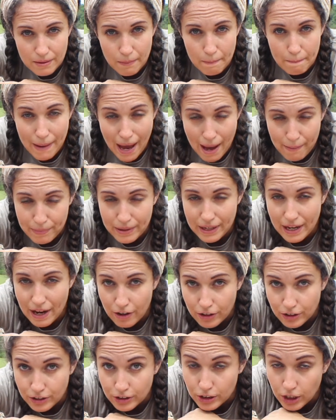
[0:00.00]
mapping
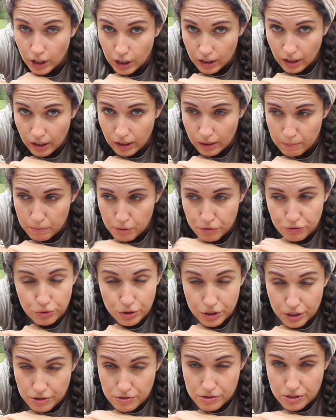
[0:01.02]
out your garden
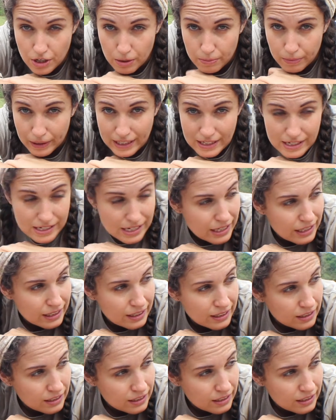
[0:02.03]
before you start planting.